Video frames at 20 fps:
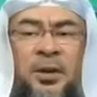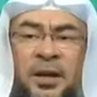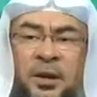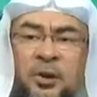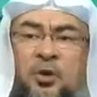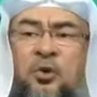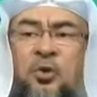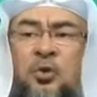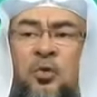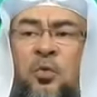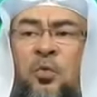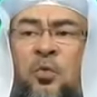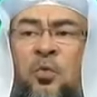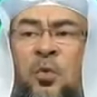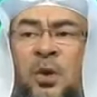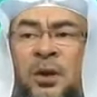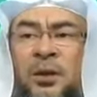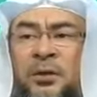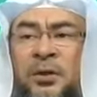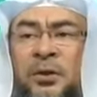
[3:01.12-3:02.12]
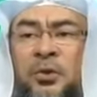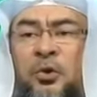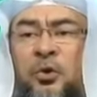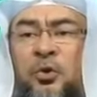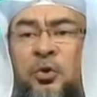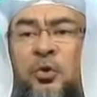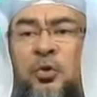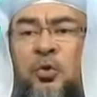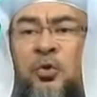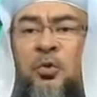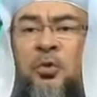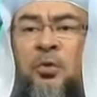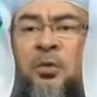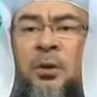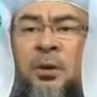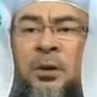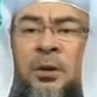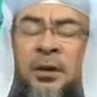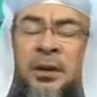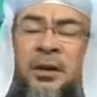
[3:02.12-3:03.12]
So they knew what to
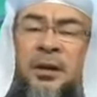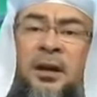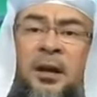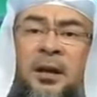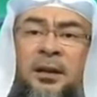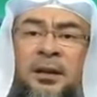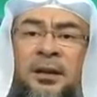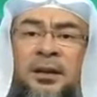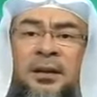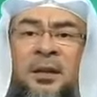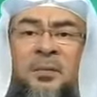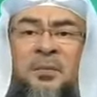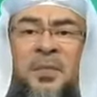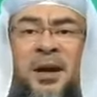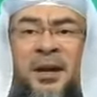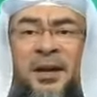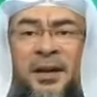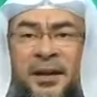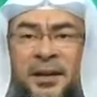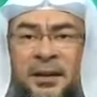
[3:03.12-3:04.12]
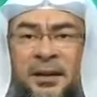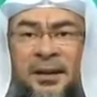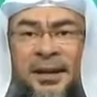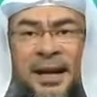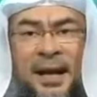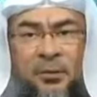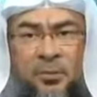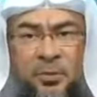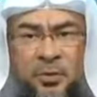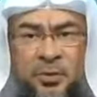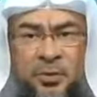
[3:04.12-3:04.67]
do regarding the burial